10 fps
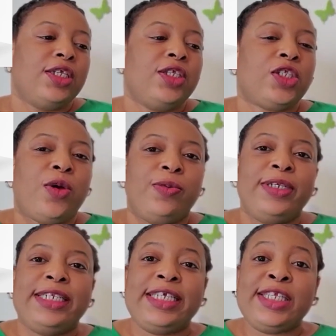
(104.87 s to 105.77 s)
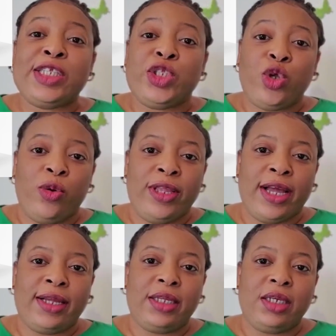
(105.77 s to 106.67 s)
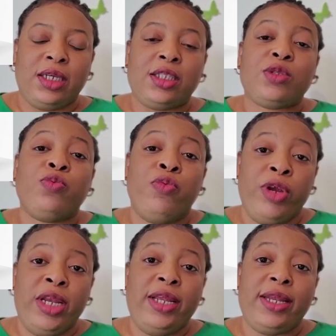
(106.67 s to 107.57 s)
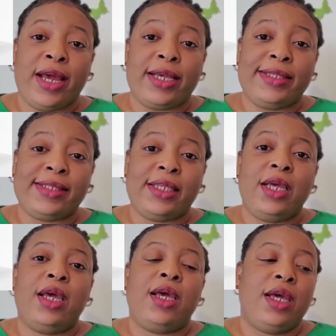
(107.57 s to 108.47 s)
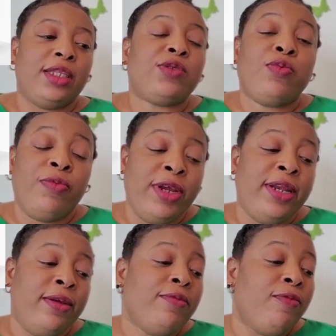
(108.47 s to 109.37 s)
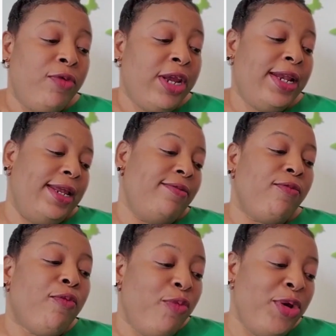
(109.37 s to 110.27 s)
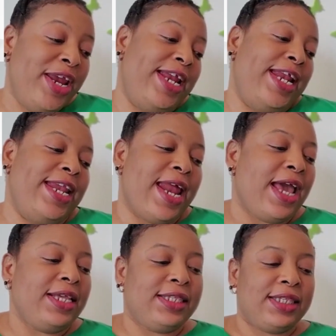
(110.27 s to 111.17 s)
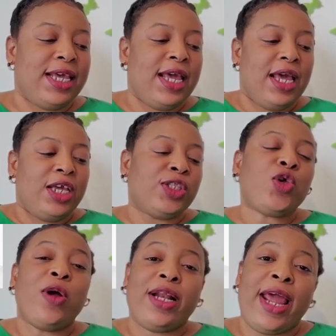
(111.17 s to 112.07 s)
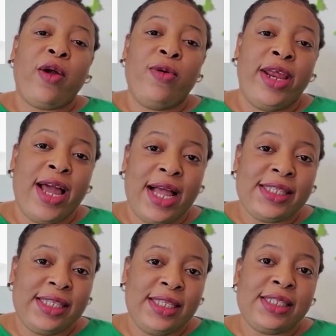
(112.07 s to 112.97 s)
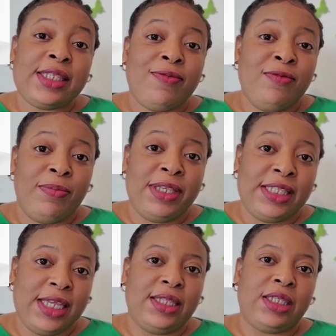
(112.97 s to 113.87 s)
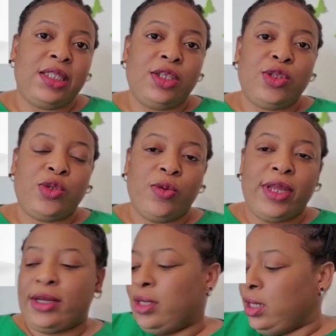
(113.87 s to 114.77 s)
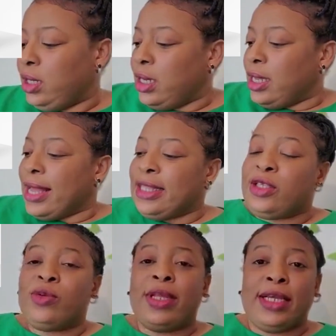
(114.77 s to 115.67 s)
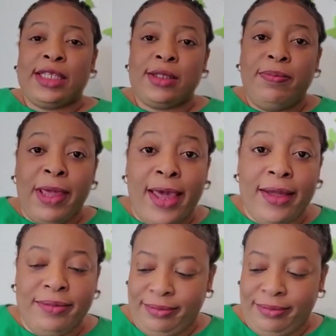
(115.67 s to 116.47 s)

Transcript: So this toner, it's really nice. It's really nice. It's got glycolic acid 7% in this toner, and this toner is big.